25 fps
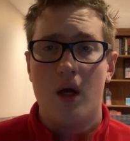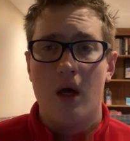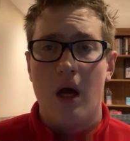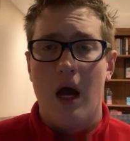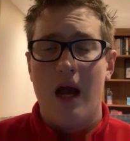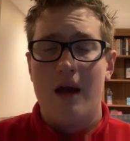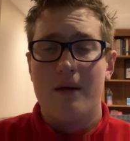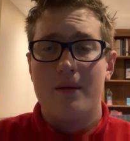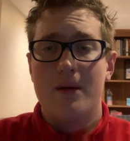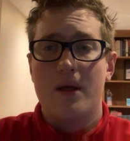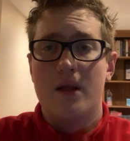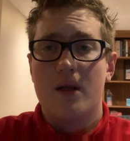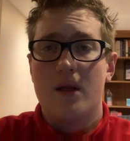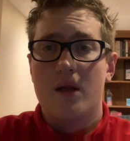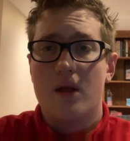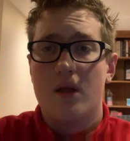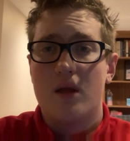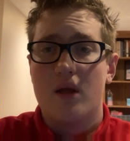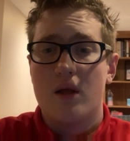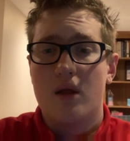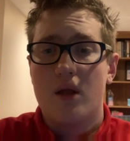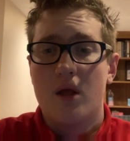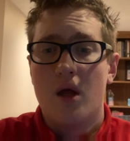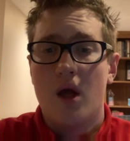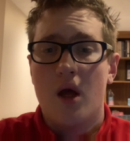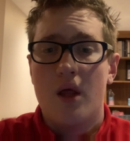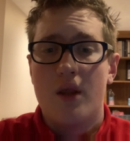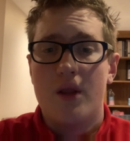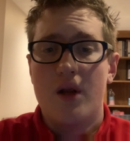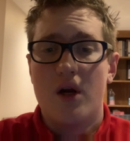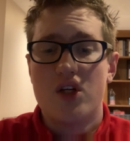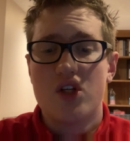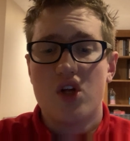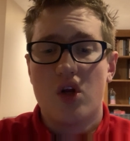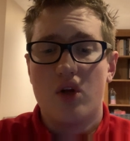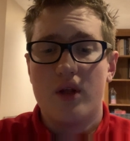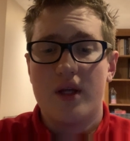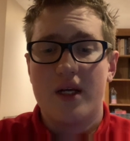I mean,
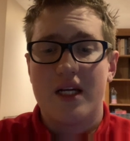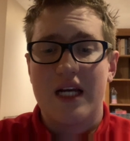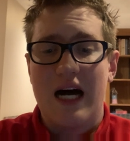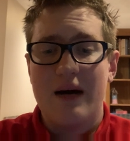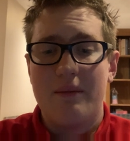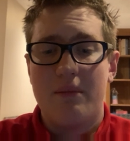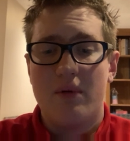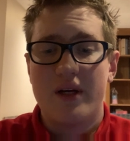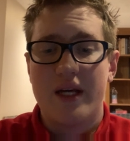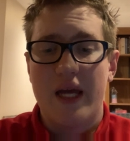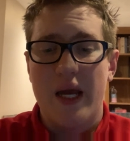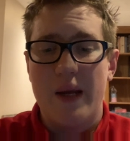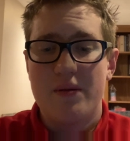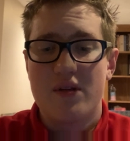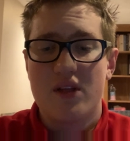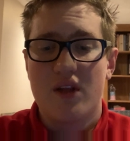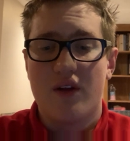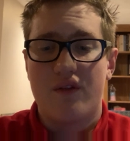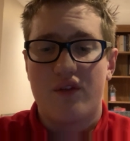there's only a couple of games in the